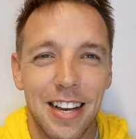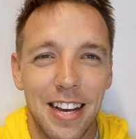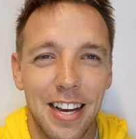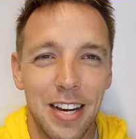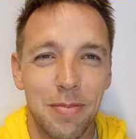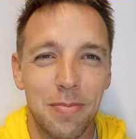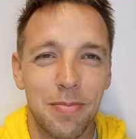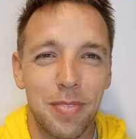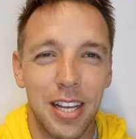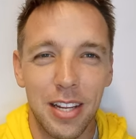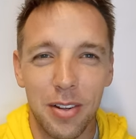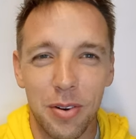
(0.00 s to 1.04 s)

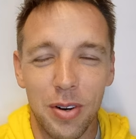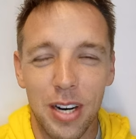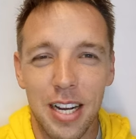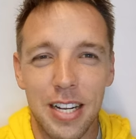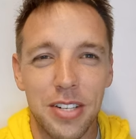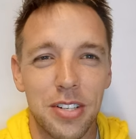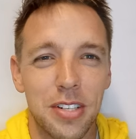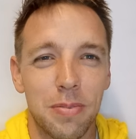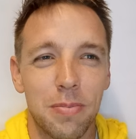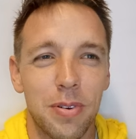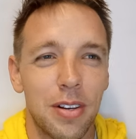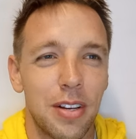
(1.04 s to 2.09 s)
in your relationship
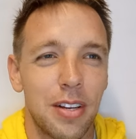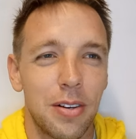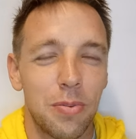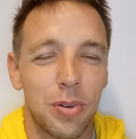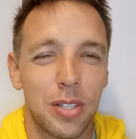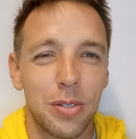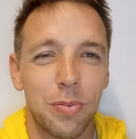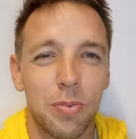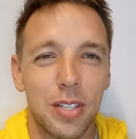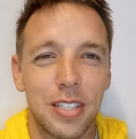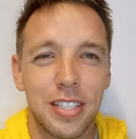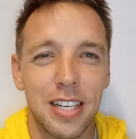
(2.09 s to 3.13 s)

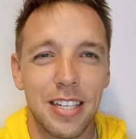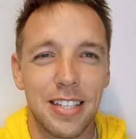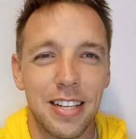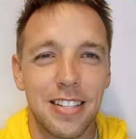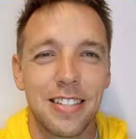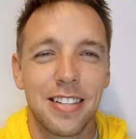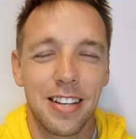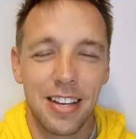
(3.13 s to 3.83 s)
with Jesus.